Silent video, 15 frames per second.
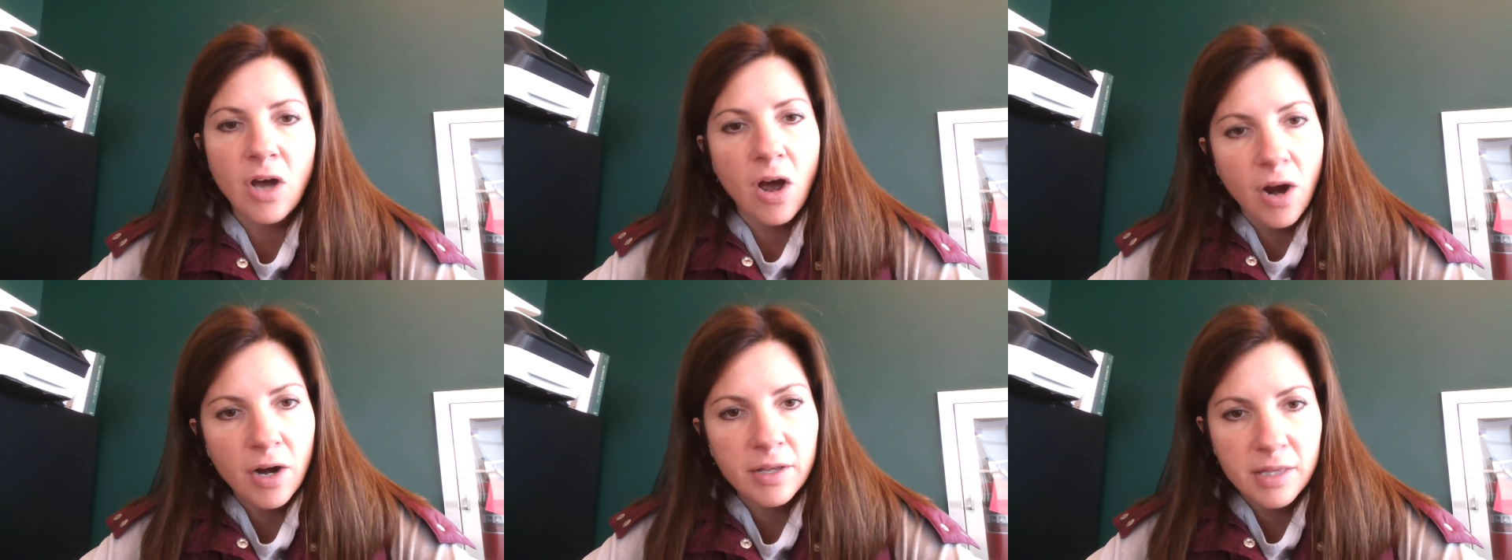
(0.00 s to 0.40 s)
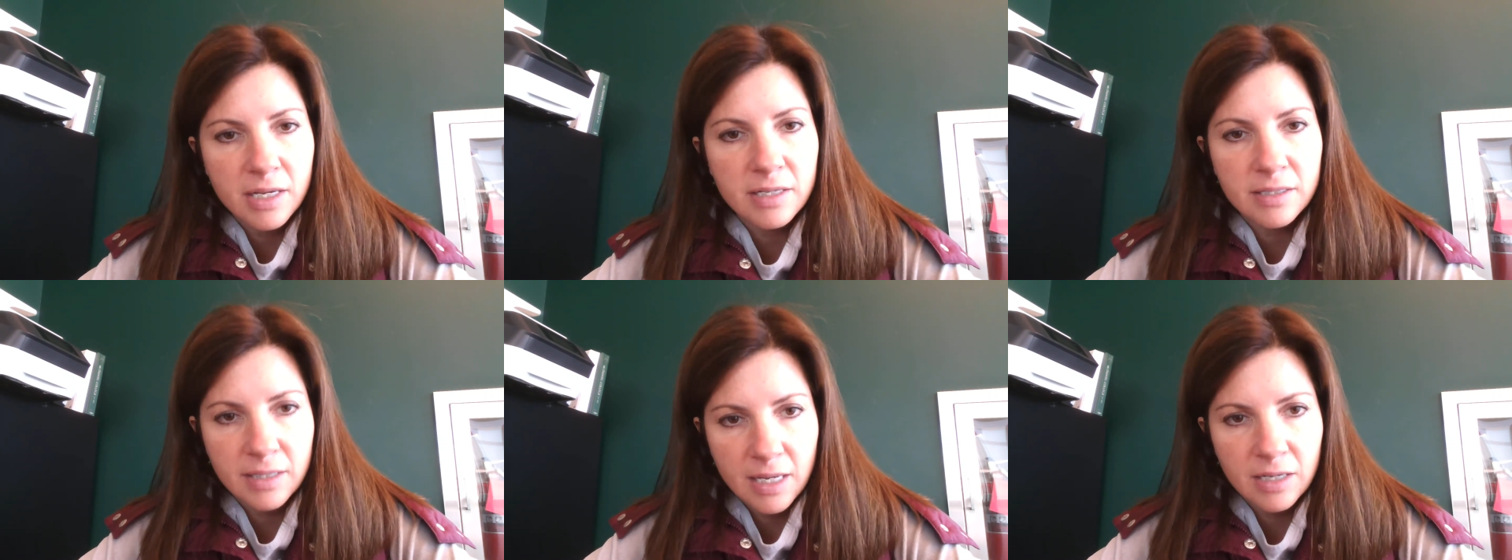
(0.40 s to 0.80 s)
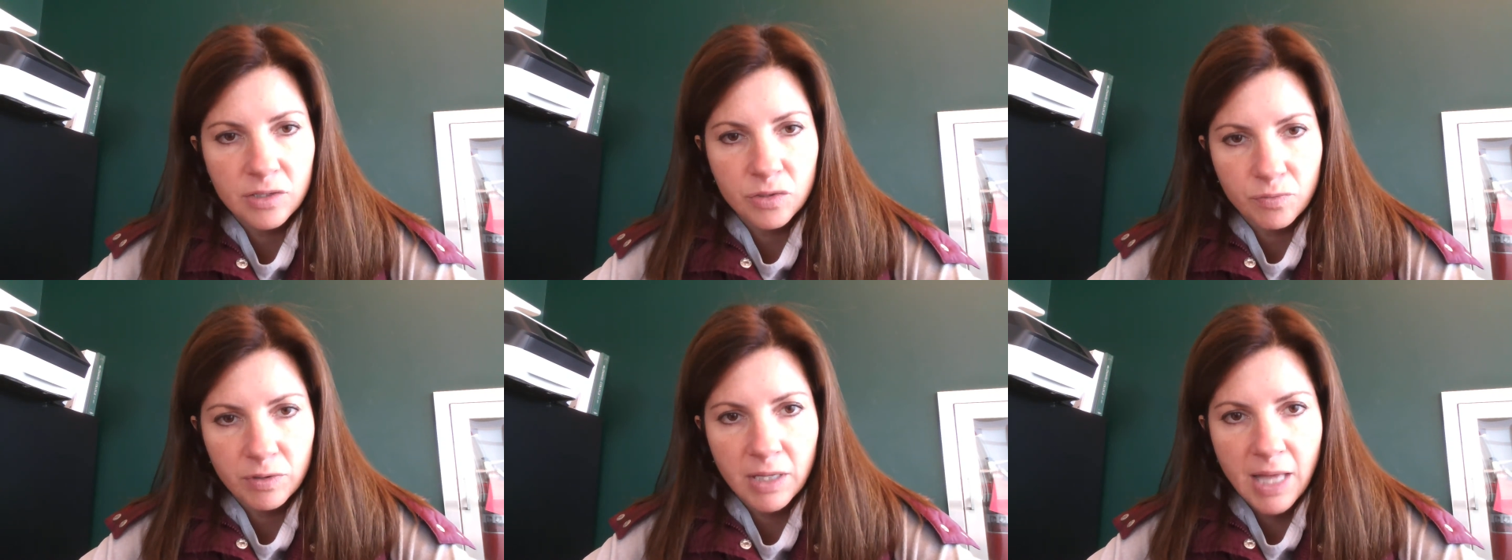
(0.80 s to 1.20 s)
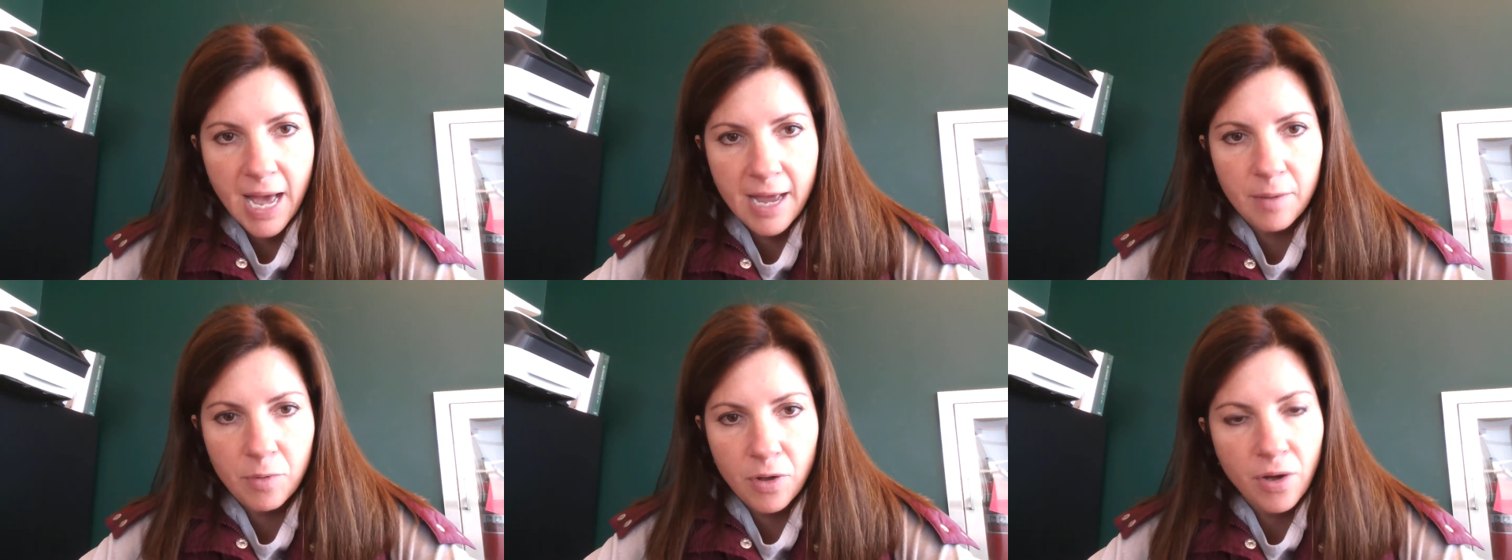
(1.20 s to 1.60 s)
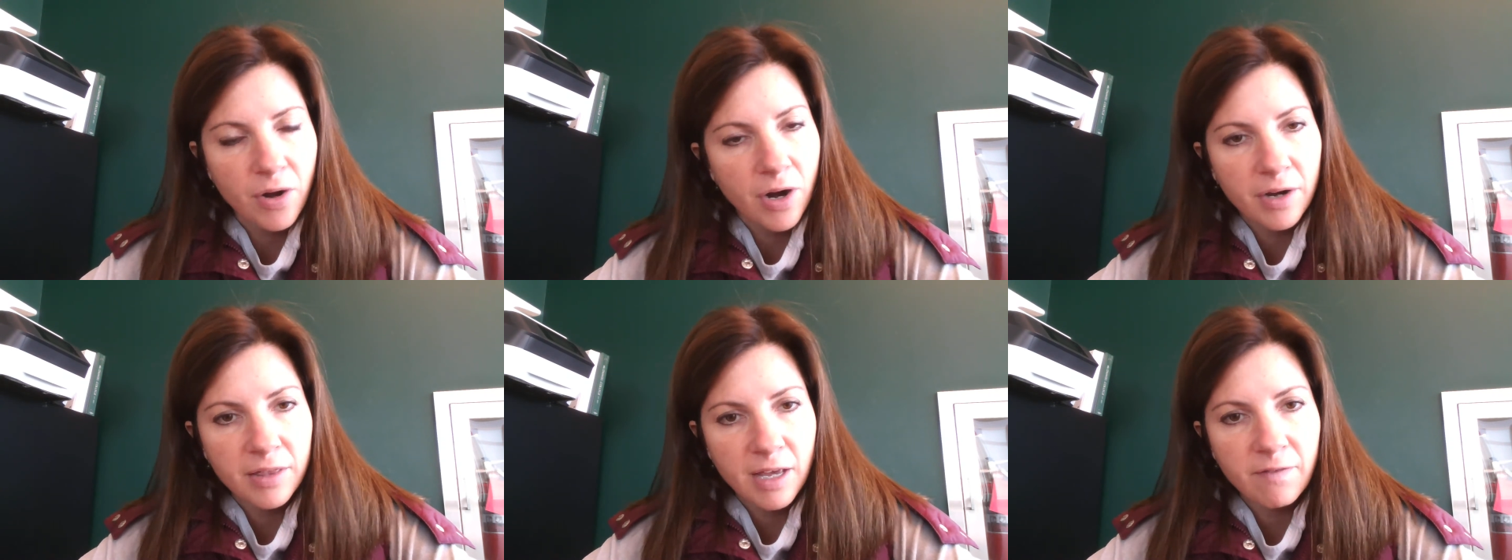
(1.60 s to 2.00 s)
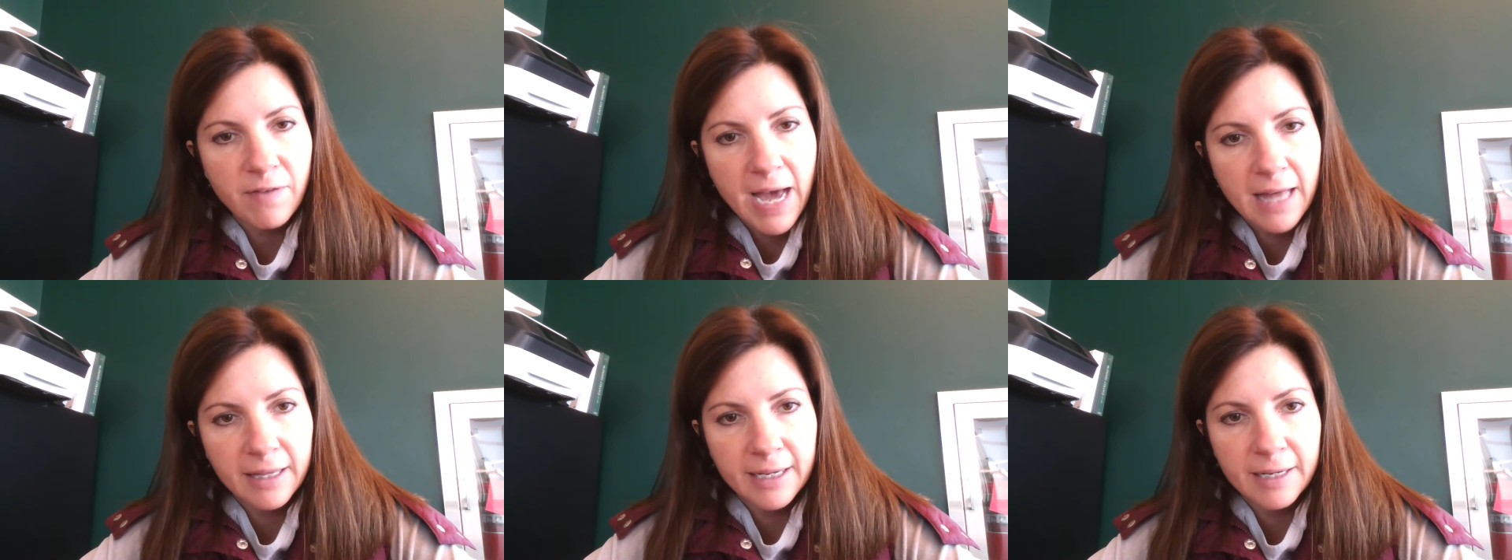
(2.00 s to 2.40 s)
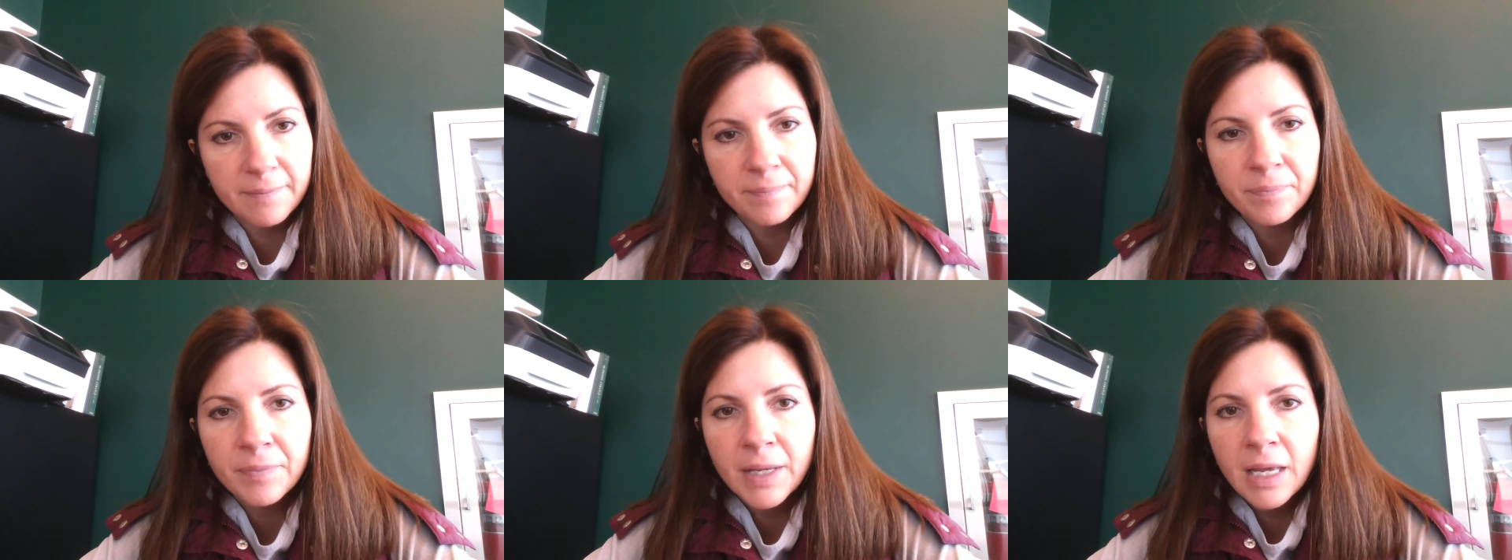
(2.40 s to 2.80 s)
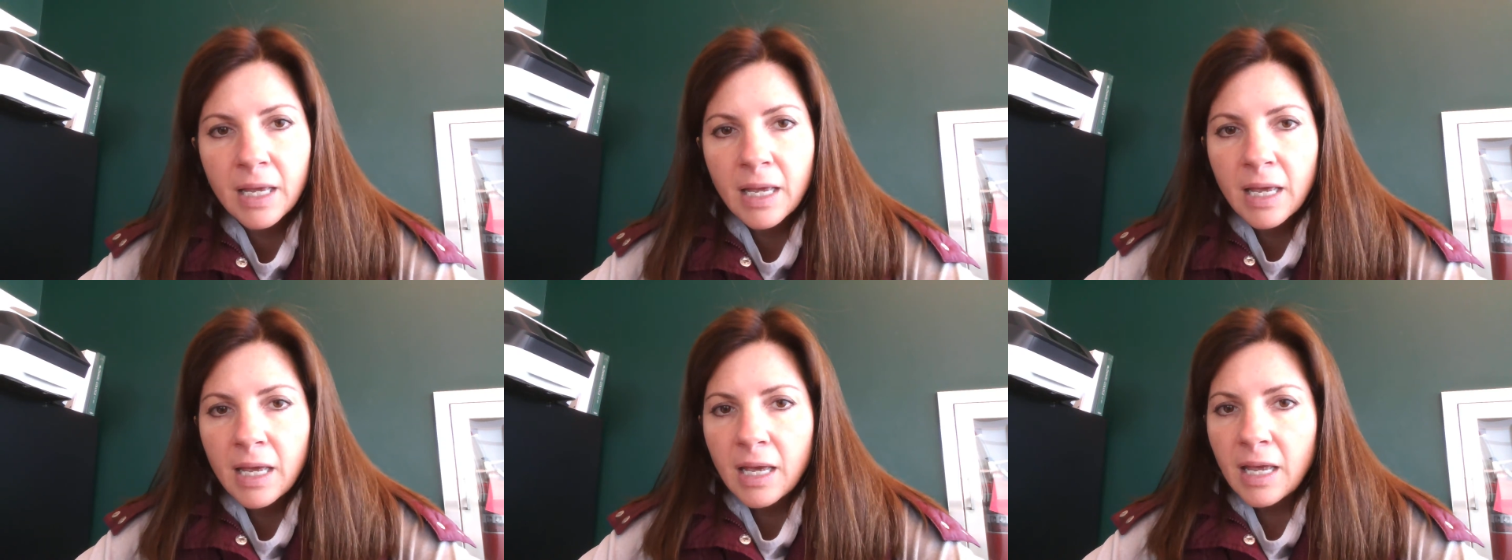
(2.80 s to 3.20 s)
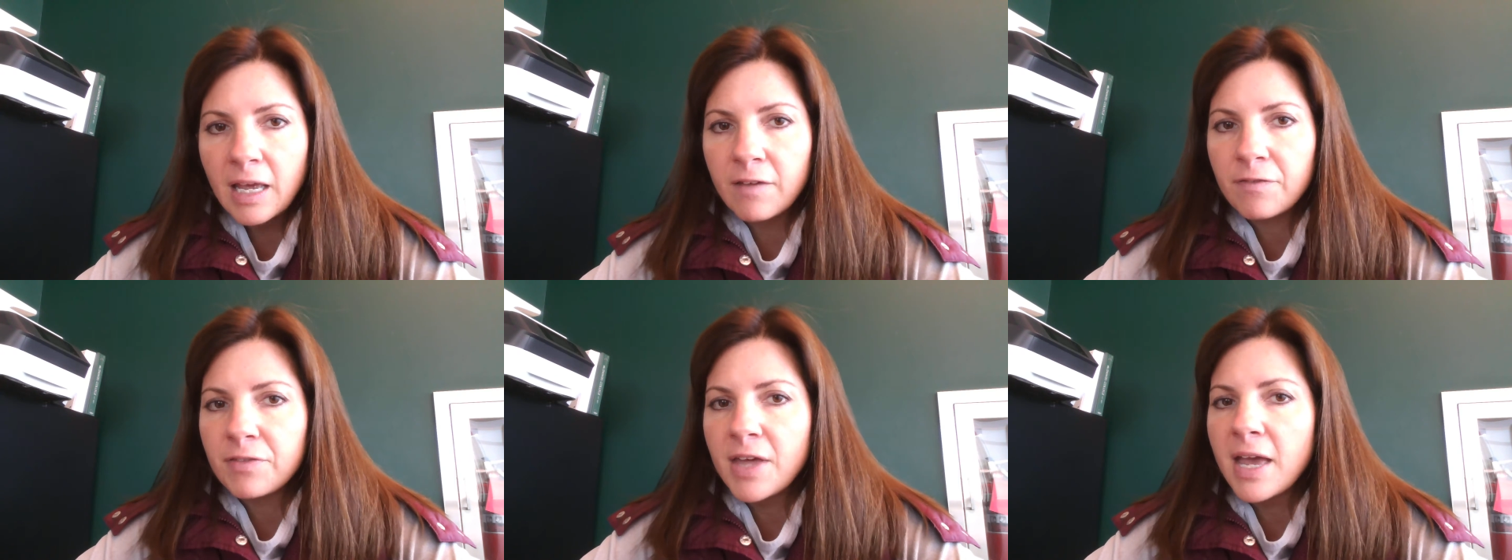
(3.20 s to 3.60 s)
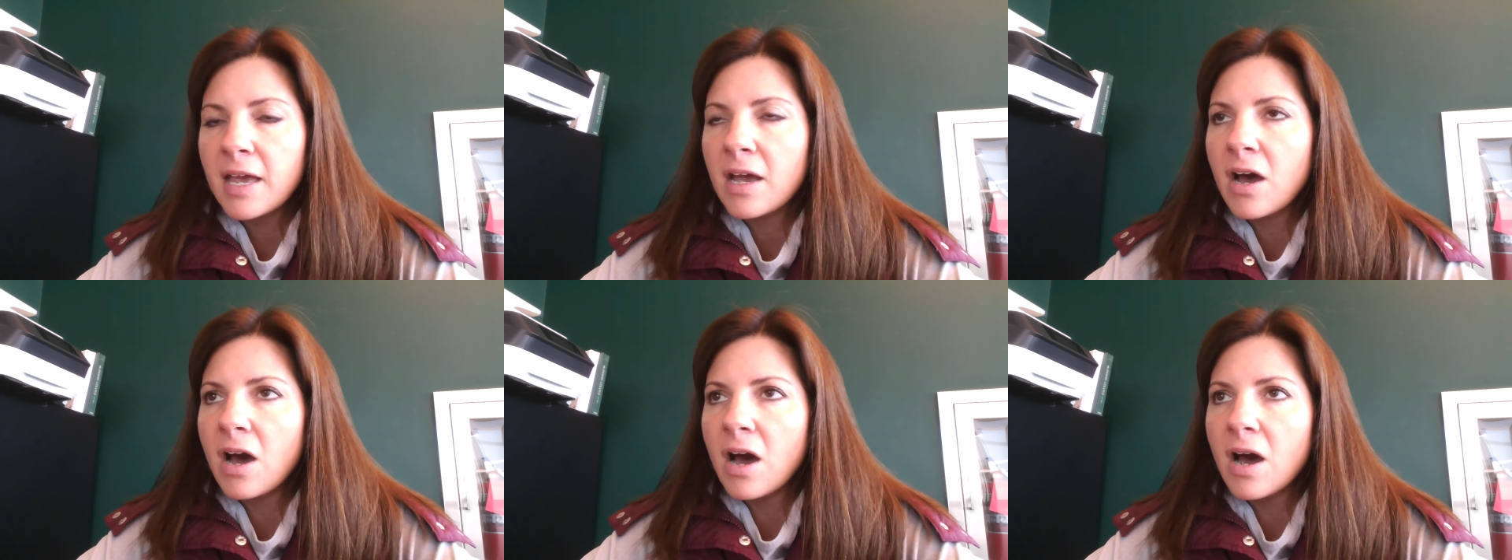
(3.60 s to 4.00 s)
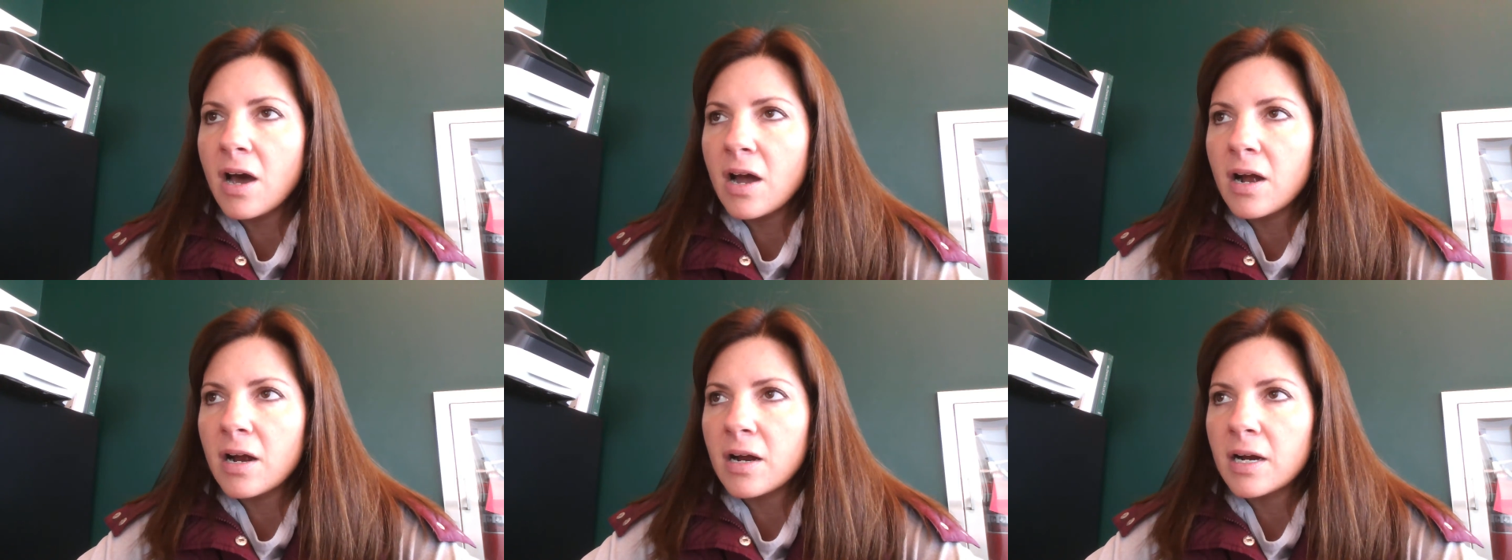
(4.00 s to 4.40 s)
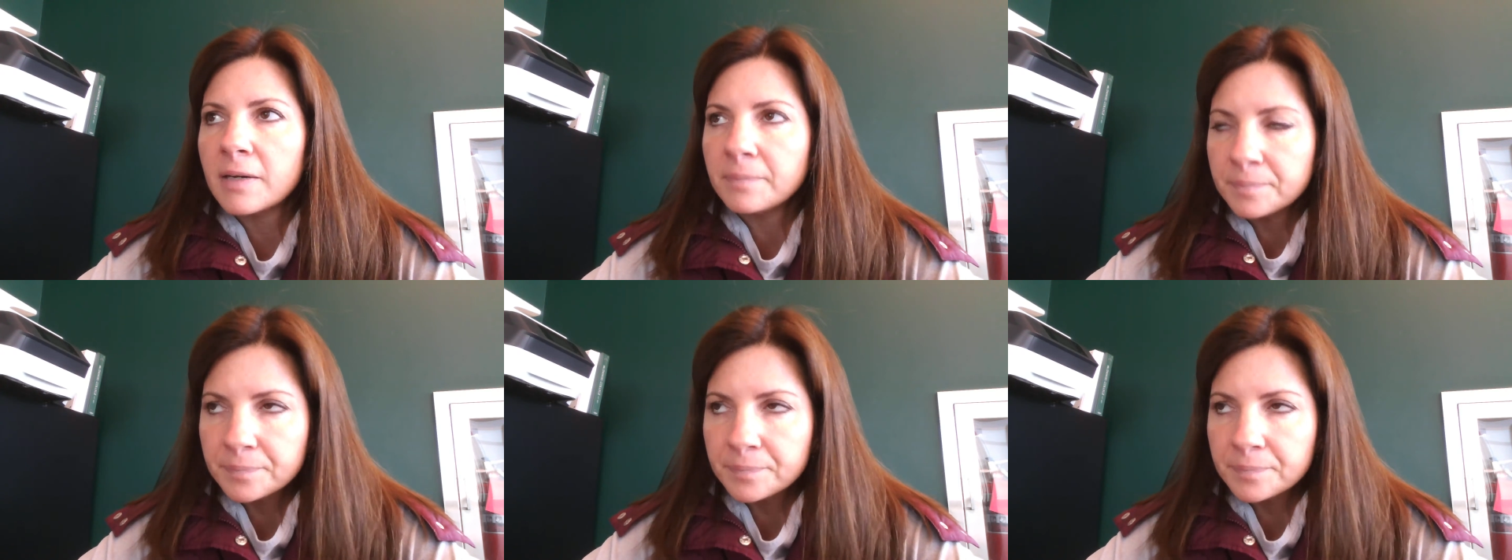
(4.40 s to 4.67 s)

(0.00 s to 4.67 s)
Are these things reliable and are they valid? If they are,